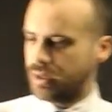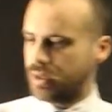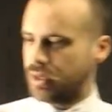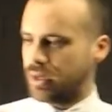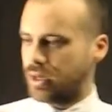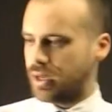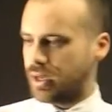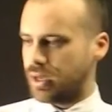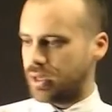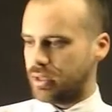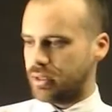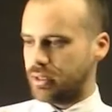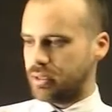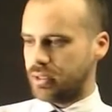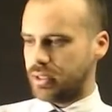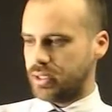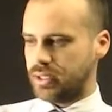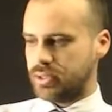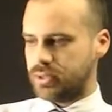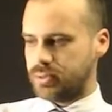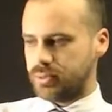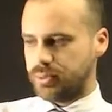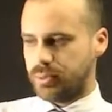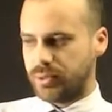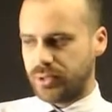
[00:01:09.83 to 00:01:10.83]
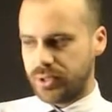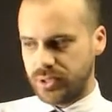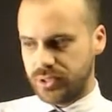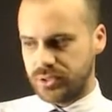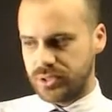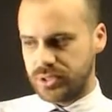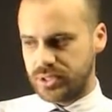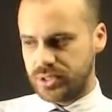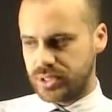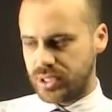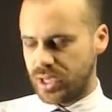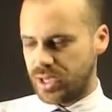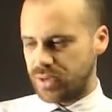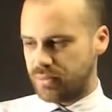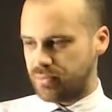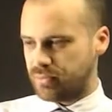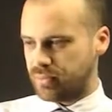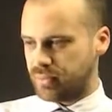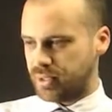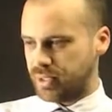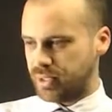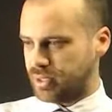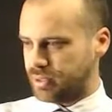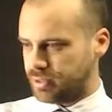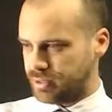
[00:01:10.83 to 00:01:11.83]
Uh, that's a pretty good step.
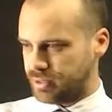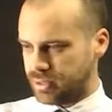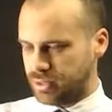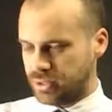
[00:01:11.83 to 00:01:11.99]
Uh,